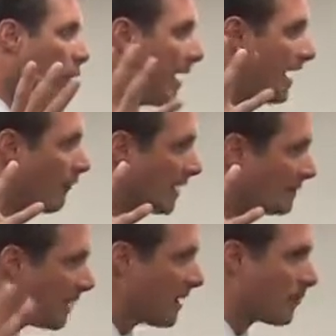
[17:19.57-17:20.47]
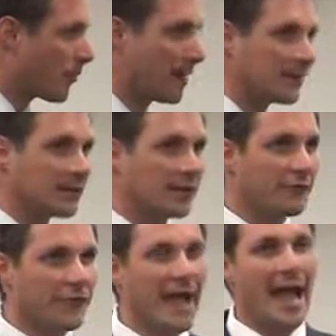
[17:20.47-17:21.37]
We are remembering the
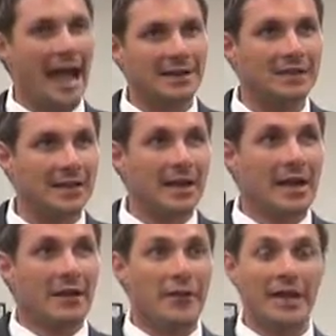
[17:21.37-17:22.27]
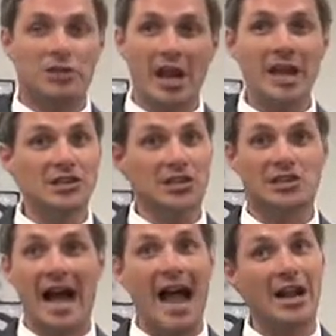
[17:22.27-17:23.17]
fact that Jesus
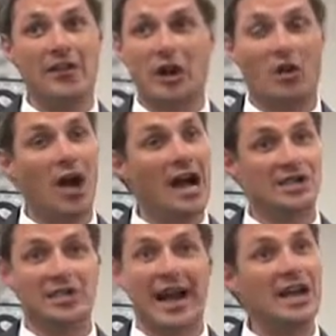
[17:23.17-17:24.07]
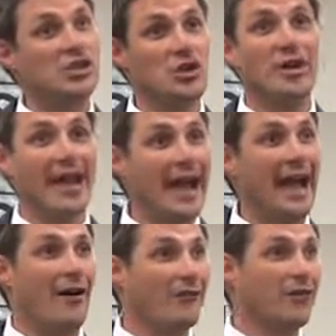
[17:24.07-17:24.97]
died on the cross, and I should
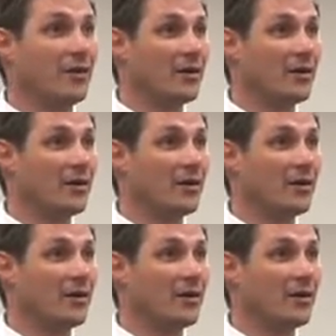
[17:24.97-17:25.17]
have.